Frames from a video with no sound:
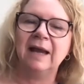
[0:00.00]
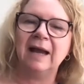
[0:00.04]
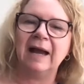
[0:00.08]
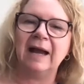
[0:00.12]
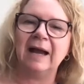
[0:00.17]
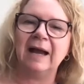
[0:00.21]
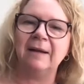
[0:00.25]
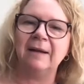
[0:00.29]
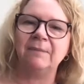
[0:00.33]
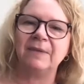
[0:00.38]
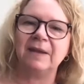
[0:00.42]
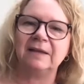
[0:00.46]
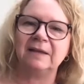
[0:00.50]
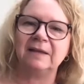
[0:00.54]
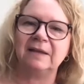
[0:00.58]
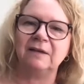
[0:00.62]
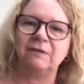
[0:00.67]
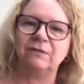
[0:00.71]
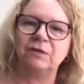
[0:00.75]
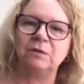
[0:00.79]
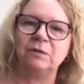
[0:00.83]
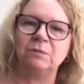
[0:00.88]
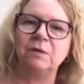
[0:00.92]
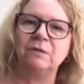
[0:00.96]
And
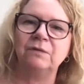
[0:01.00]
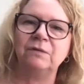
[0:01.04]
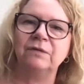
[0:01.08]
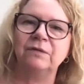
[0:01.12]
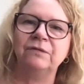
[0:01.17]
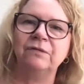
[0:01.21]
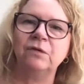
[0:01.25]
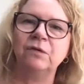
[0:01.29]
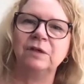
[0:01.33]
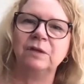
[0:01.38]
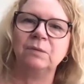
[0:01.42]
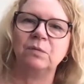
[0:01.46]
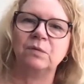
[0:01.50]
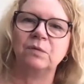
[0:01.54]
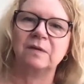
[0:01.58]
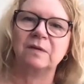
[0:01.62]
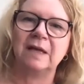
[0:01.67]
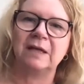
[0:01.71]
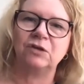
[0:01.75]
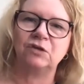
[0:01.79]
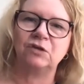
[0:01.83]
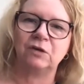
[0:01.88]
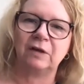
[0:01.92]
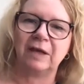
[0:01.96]
then if you move to
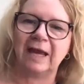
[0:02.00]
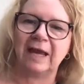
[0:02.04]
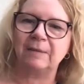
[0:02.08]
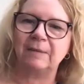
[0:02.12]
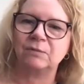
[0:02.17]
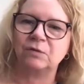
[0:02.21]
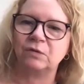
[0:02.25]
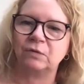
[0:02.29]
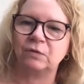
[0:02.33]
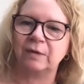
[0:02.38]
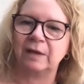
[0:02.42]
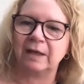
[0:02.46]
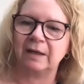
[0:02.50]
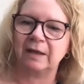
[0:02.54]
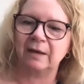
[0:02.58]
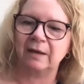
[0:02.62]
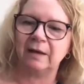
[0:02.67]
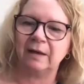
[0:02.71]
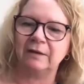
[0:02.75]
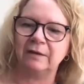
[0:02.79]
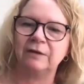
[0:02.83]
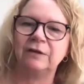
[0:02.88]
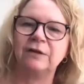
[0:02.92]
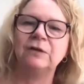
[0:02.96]
40%, you're capturing
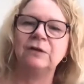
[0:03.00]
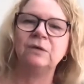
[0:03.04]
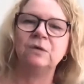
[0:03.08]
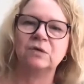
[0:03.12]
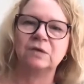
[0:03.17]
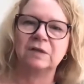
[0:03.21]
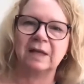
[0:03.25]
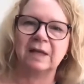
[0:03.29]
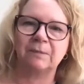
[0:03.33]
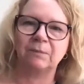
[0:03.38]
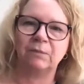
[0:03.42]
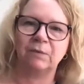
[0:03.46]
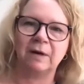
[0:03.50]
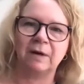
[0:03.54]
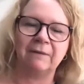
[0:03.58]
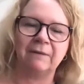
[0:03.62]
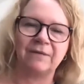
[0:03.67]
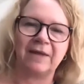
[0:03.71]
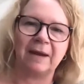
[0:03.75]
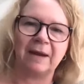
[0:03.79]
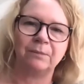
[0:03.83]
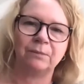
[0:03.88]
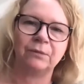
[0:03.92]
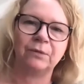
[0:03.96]
a huge number
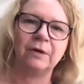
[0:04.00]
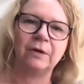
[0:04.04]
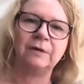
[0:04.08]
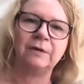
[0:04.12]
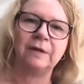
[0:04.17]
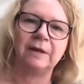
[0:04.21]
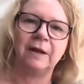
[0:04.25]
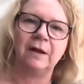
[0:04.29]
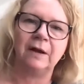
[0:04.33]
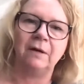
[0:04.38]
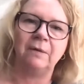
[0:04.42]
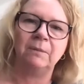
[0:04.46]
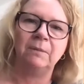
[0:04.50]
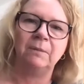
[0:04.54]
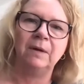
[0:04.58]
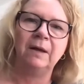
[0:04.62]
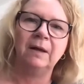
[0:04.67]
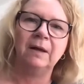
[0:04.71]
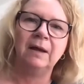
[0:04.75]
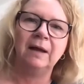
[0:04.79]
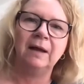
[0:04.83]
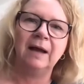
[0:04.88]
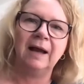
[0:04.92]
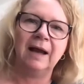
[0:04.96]
of that proteome
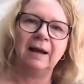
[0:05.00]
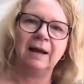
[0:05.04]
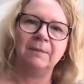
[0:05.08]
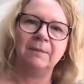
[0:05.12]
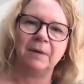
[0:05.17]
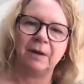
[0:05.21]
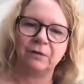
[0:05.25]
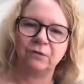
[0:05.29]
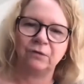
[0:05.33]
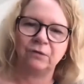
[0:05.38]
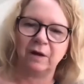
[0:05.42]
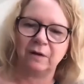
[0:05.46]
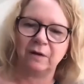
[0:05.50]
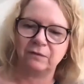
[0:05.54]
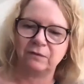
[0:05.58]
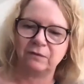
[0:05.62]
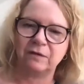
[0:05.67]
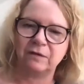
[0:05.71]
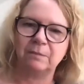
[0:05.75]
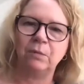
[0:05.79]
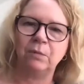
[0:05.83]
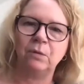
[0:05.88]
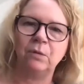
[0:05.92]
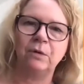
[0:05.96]
across
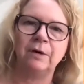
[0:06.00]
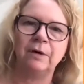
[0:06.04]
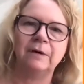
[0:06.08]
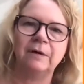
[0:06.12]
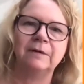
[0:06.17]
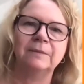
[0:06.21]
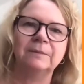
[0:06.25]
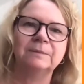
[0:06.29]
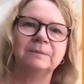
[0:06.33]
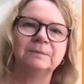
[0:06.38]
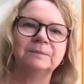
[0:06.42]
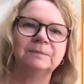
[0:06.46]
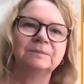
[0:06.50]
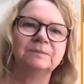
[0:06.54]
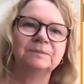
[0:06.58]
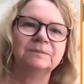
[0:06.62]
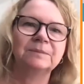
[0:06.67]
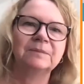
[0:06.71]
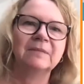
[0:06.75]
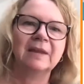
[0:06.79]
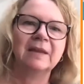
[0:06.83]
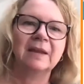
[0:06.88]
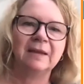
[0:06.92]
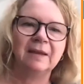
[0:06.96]
the board.
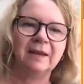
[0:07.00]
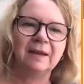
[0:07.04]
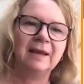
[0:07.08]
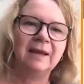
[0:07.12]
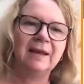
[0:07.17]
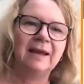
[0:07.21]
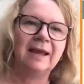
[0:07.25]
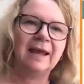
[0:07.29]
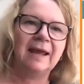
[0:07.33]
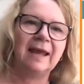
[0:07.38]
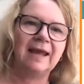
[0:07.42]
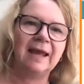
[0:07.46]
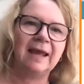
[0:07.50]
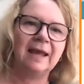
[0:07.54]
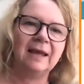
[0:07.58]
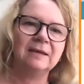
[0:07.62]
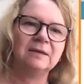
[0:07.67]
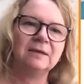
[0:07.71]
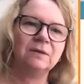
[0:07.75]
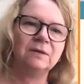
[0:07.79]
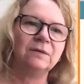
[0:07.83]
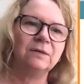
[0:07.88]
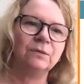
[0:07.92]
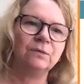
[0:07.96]

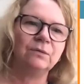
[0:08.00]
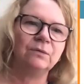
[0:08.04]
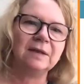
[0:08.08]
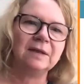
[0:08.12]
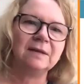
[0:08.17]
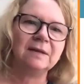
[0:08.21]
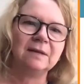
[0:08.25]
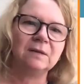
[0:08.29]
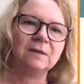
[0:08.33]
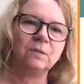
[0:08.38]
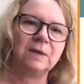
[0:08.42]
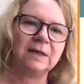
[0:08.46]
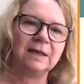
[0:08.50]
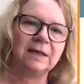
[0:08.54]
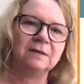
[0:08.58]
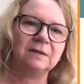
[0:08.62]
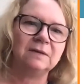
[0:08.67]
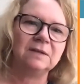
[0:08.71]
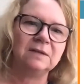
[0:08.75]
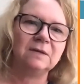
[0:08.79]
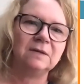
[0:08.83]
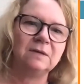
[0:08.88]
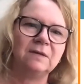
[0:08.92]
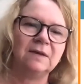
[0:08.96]
And the reason we
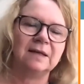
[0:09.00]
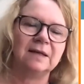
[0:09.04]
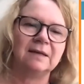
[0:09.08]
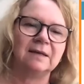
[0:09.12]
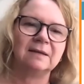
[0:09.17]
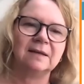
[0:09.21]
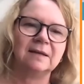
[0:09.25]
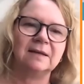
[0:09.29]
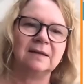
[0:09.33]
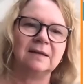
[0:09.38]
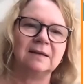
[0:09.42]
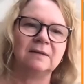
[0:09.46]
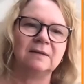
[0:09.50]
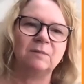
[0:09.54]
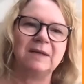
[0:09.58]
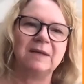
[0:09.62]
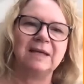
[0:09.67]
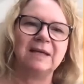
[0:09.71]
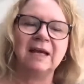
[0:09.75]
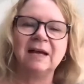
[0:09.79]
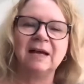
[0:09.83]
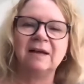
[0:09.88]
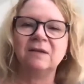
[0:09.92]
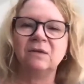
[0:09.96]
can do this is
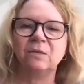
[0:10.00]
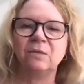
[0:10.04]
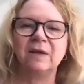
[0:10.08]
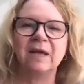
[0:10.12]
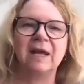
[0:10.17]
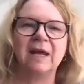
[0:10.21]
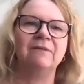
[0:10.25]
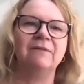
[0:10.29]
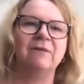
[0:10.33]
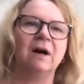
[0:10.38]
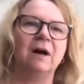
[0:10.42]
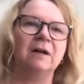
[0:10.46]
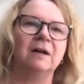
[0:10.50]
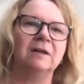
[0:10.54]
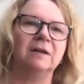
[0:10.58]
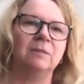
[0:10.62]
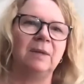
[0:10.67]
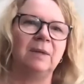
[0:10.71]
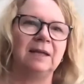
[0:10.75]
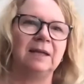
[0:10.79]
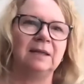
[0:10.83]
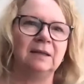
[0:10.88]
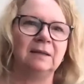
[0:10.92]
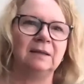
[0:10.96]
because we have
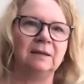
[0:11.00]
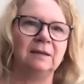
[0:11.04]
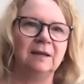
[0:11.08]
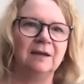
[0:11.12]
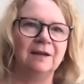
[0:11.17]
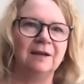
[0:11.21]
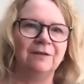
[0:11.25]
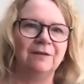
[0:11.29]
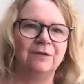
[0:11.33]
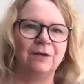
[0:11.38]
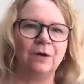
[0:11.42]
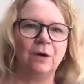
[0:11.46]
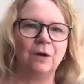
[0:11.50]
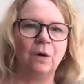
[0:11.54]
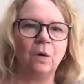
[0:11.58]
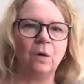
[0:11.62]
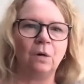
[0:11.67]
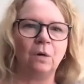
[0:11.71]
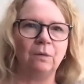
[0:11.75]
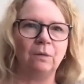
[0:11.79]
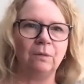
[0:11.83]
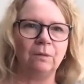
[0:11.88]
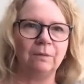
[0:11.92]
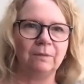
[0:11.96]
automated the
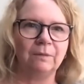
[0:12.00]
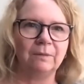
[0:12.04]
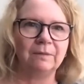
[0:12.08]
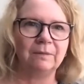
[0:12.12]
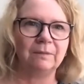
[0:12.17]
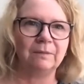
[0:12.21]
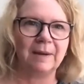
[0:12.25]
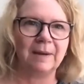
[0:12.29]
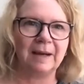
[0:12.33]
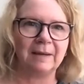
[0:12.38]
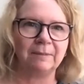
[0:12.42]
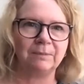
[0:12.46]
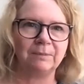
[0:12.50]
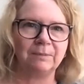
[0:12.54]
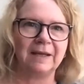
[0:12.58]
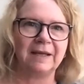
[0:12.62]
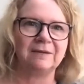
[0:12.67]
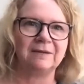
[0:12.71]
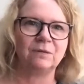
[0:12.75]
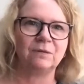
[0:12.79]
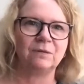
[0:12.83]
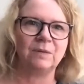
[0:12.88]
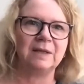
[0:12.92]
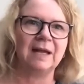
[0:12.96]
whole
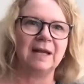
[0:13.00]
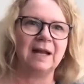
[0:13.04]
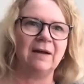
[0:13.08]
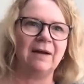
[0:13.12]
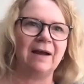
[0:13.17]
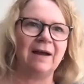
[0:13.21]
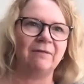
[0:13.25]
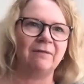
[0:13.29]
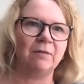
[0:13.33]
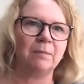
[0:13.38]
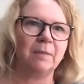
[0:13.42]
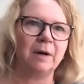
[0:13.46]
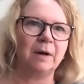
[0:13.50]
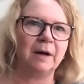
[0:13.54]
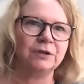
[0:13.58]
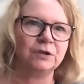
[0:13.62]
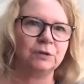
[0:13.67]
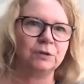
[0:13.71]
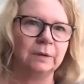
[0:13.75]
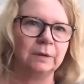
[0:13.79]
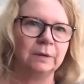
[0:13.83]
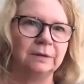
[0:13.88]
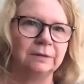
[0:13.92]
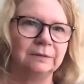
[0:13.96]
pipeline. So we now have a
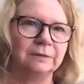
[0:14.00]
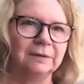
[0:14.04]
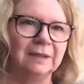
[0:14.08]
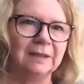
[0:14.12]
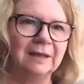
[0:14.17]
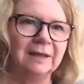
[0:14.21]
module